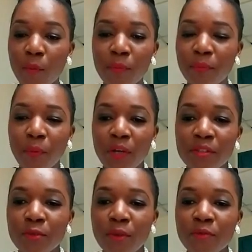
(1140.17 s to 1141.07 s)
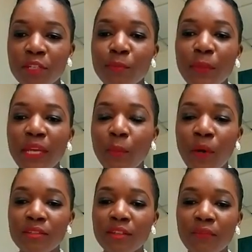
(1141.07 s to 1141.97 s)
from persons who have just made a
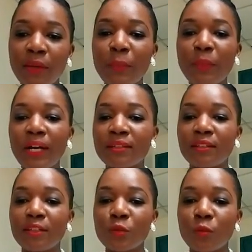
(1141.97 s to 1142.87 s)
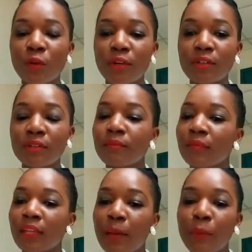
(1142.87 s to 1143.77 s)
positive impact in this world.
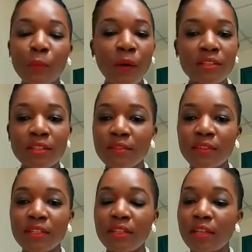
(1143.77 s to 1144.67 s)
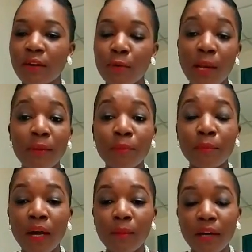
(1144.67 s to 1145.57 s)
I put positivity there. I write
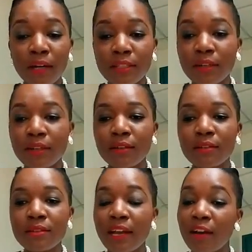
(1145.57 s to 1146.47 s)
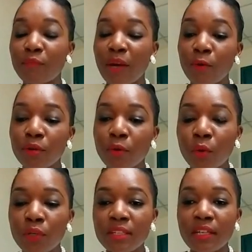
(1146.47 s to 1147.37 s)
articles. I have my own
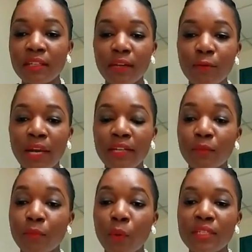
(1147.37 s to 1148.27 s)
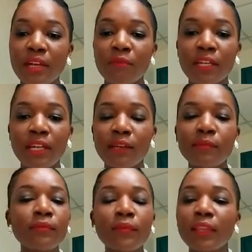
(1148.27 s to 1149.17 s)
quotes that I write and post every
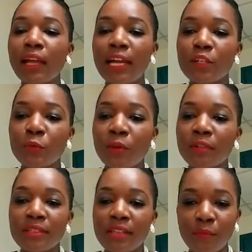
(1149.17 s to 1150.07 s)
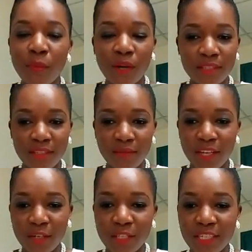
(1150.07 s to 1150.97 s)
day. I just want to send positive
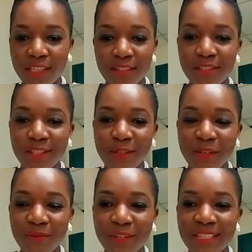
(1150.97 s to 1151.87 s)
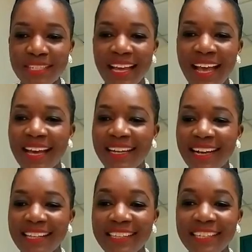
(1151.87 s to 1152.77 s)
energy into the universe.
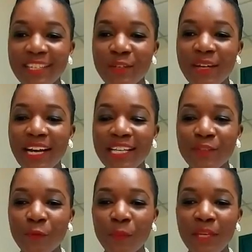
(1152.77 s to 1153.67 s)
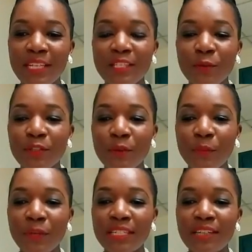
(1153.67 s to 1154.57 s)
And I thank you guys for being so
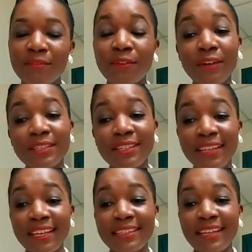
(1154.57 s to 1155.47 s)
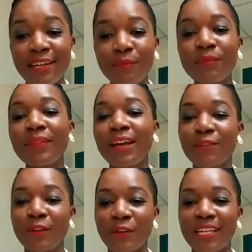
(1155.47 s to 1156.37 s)
supportive. Until next time,
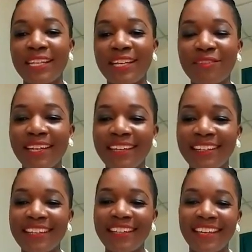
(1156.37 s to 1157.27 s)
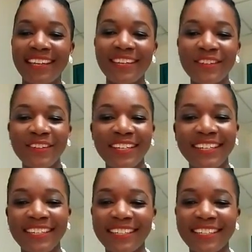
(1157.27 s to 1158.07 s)
have a great evening. Thank you.